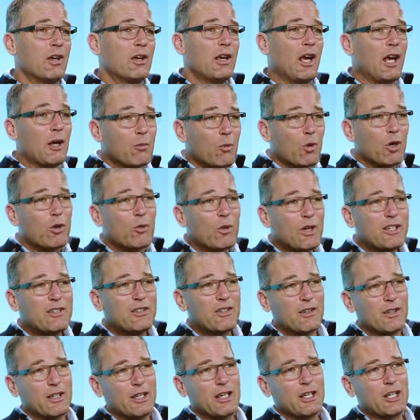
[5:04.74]
and more
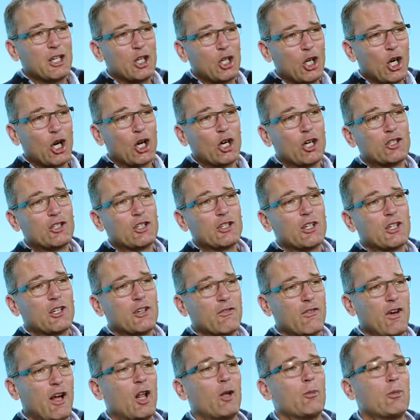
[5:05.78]
recently in encouraging the
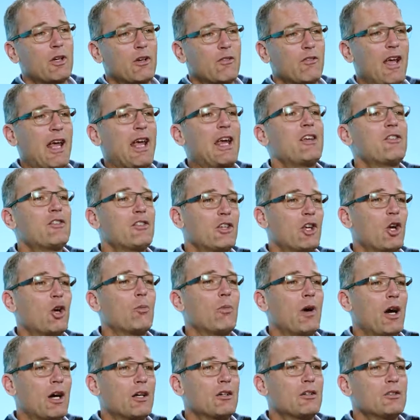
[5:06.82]
development of ACO
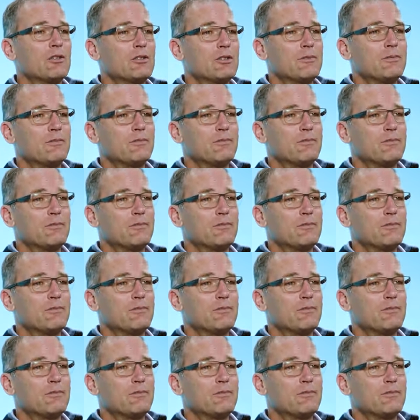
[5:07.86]
models.